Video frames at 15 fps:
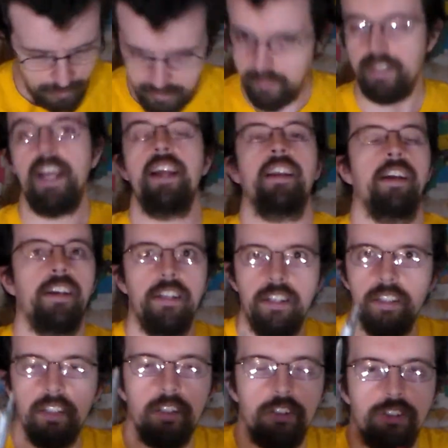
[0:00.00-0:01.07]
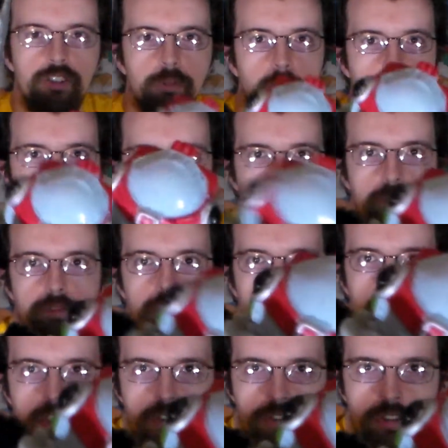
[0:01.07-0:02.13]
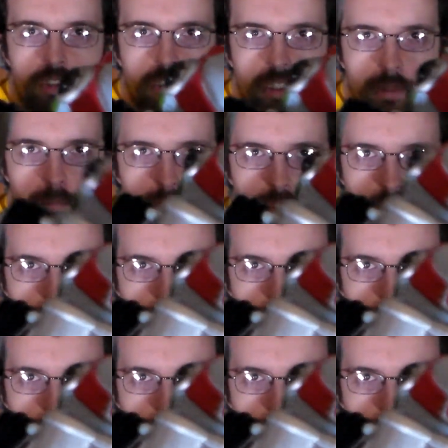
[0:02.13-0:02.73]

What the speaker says: bandana, there's the word I'm looking for, is clipped